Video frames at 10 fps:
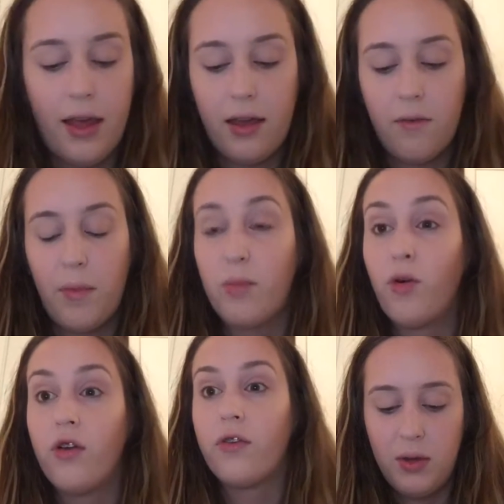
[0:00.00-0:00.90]
Like, my
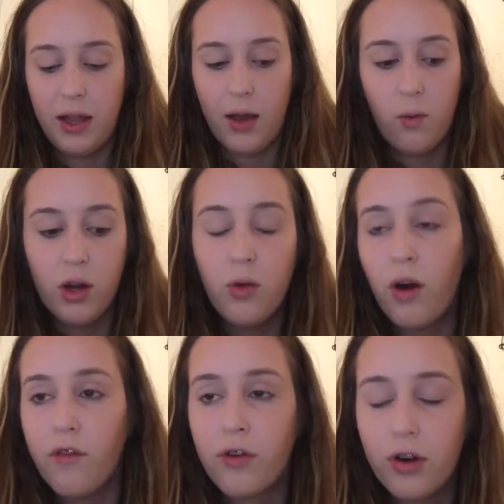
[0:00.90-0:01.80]
boyfriend would be like, what do you
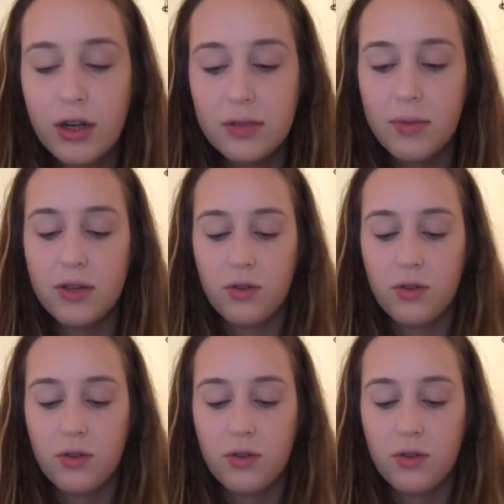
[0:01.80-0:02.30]
want for Christmas,